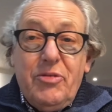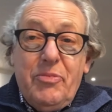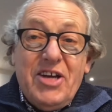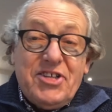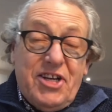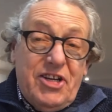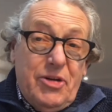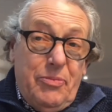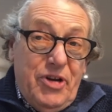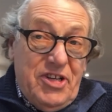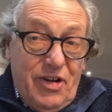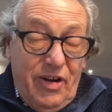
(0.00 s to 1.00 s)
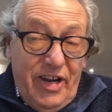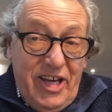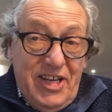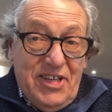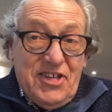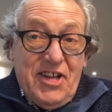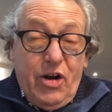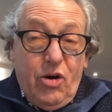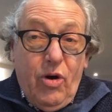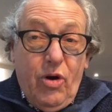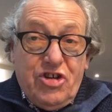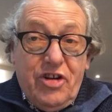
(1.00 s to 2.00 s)
be asking the political leaders that
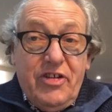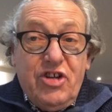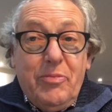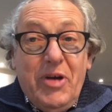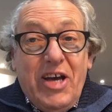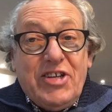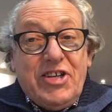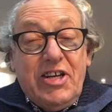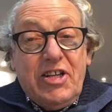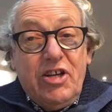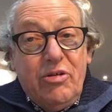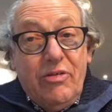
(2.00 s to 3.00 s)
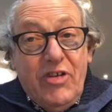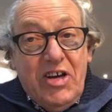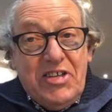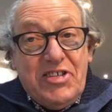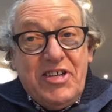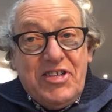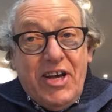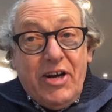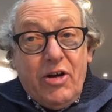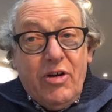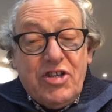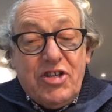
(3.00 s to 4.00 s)
question. They should be asking the universities that
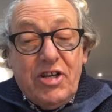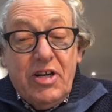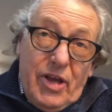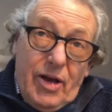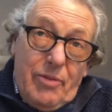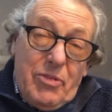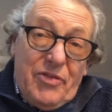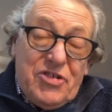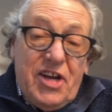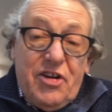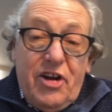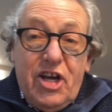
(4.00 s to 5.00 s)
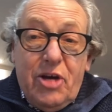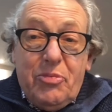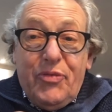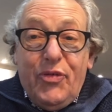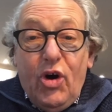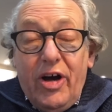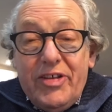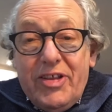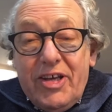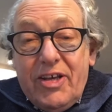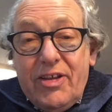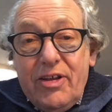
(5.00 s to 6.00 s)
question. I mean, I've said on here before, I
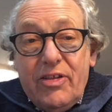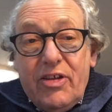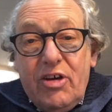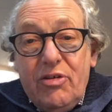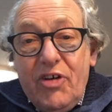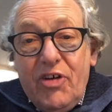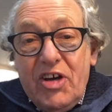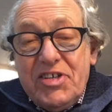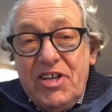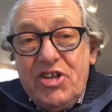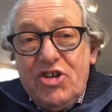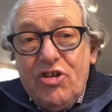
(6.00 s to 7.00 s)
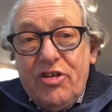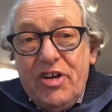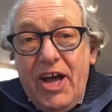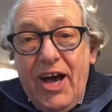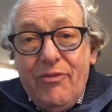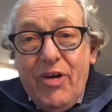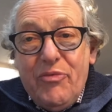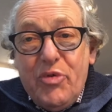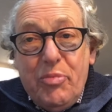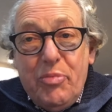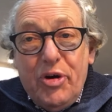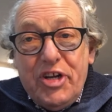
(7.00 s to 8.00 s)
think that the universities shouldn't have
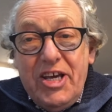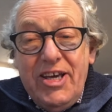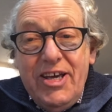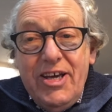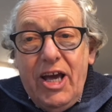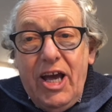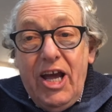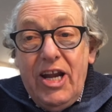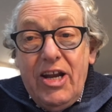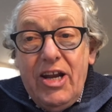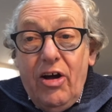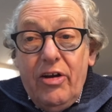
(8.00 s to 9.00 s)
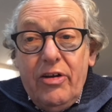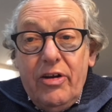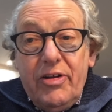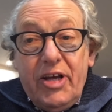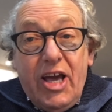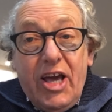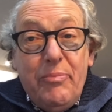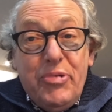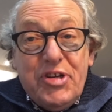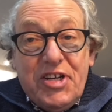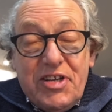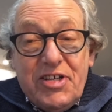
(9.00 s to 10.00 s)
everybody in on the
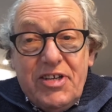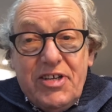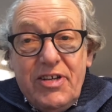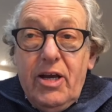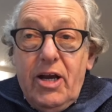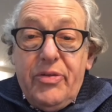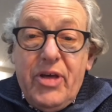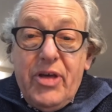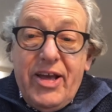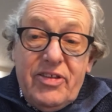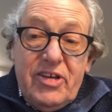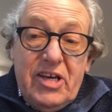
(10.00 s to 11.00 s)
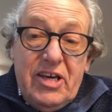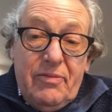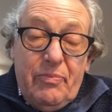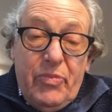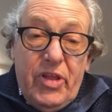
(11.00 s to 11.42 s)
campuses. I think the